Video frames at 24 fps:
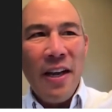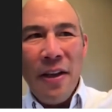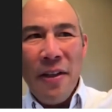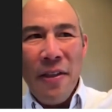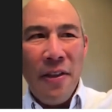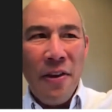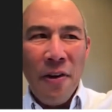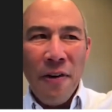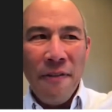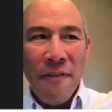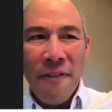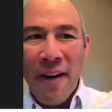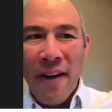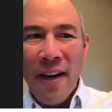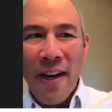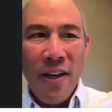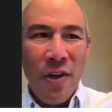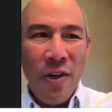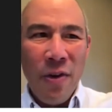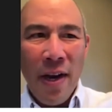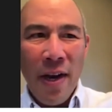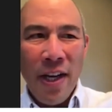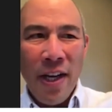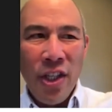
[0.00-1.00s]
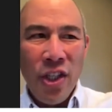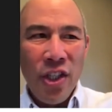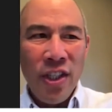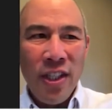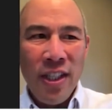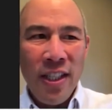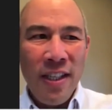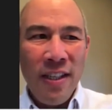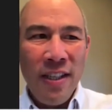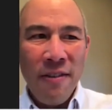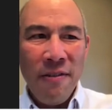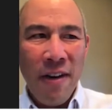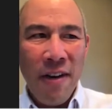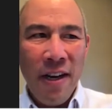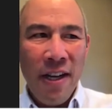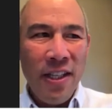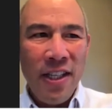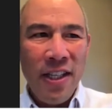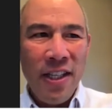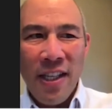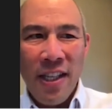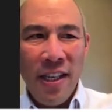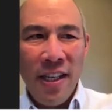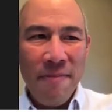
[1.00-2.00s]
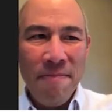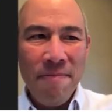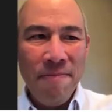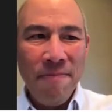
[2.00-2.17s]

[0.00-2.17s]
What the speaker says: your friend who actually runs a,